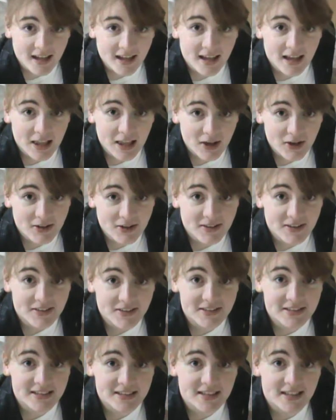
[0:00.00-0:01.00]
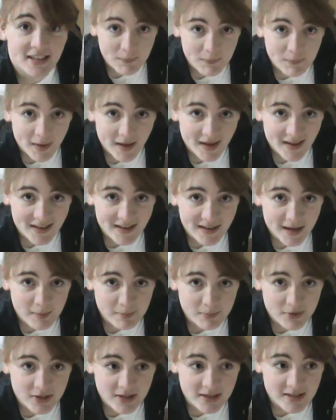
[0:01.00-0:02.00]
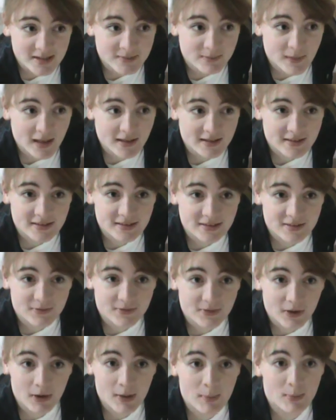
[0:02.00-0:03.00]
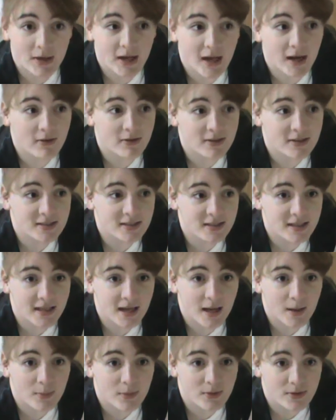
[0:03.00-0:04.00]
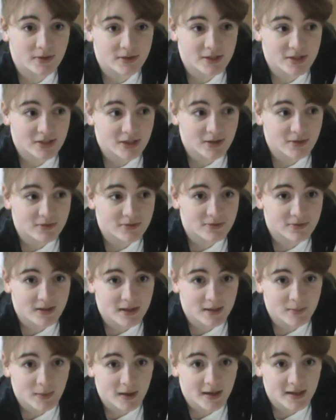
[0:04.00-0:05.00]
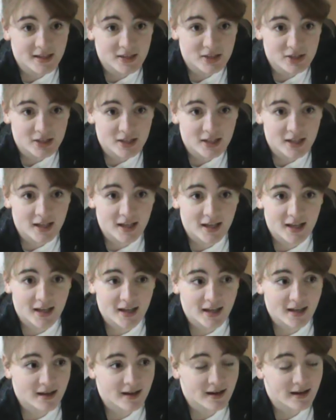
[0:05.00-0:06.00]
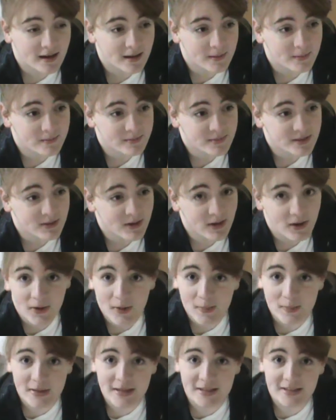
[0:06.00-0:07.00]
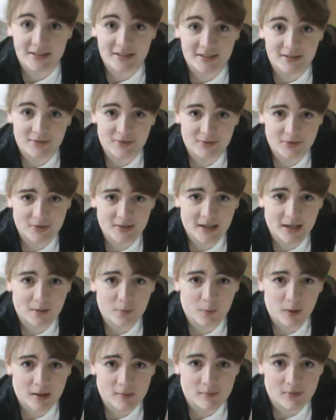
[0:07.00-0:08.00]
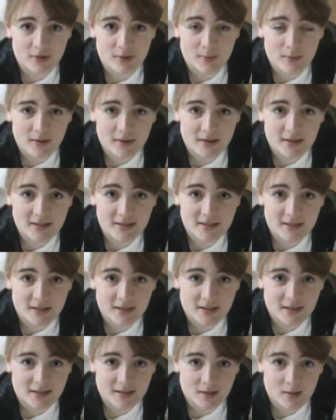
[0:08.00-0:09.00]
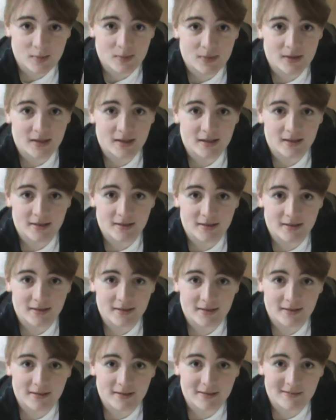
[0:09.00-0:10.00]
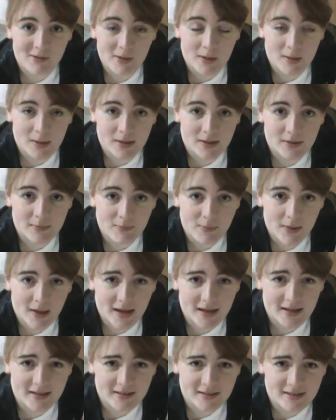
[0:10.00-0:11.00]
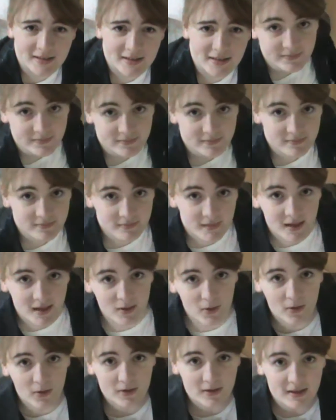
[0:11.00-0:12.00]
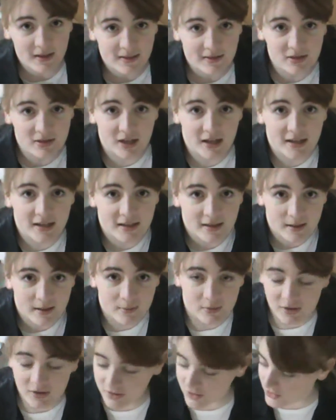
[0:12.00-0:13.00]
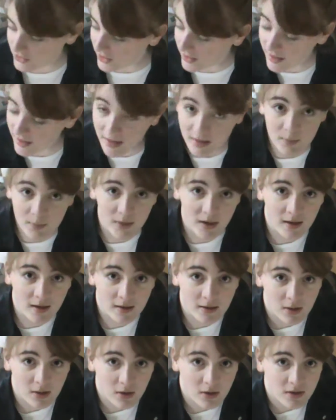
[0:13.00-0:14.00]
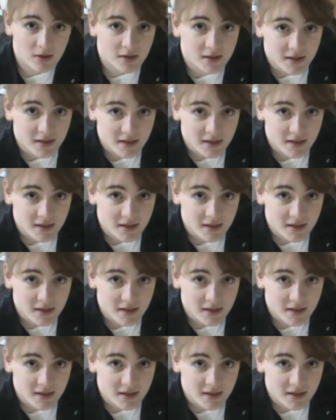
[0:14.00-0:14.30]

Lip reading: Hello Lauren! My camera is balanced very precariously up on a shelf in my kitchen, so I hope it doesn't fall down while I'm filming this, because that would be very bad. Ignore the leather jacket, I'm just trying out a punk look.